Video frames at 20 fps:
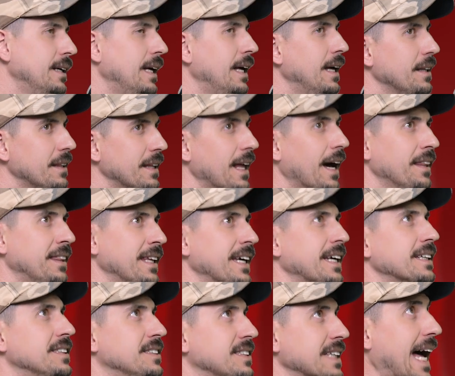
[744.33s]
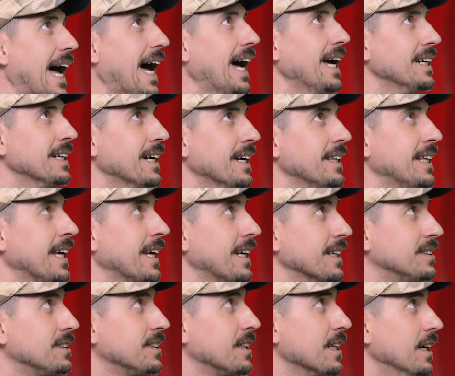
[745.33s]
I think it's that, and I think
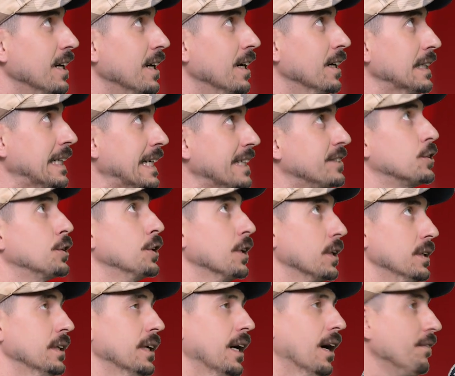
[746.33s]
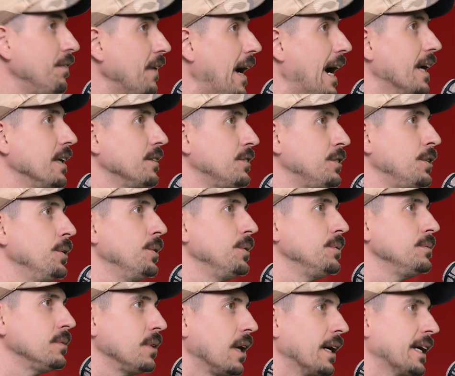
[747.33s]
it's good enough
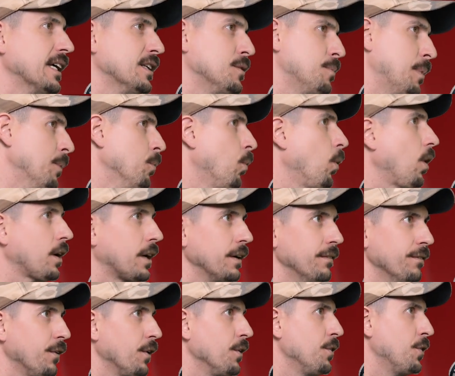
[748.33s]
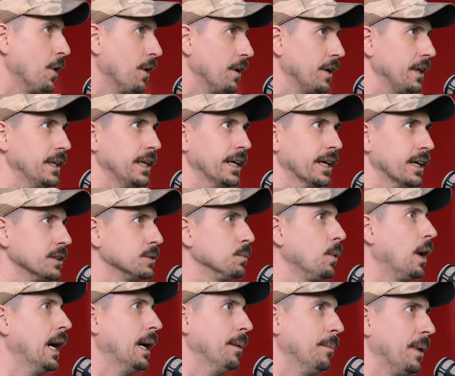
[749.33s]
attitude. Like, it's been working for 30 years.
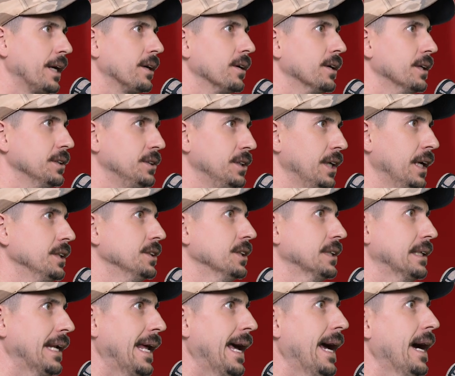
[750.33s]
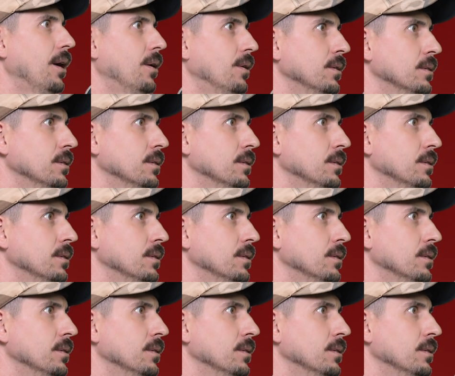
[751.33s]
Why am I going to change it now?